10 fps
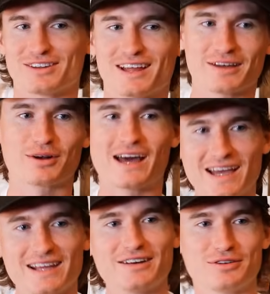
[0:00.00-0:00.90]
Like, when
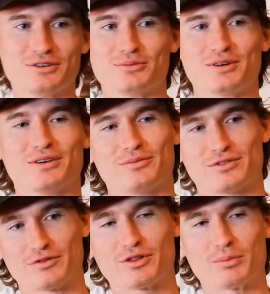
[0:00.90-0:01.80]
I interviewed,
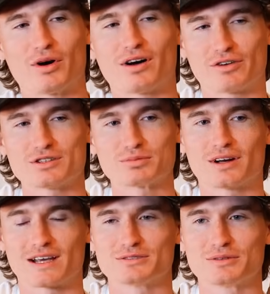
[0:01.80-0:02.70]
for the first
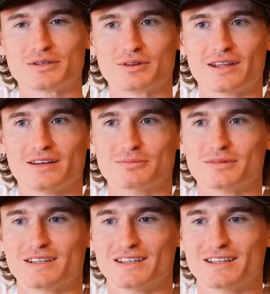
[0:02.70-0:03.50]
podcast we did with him,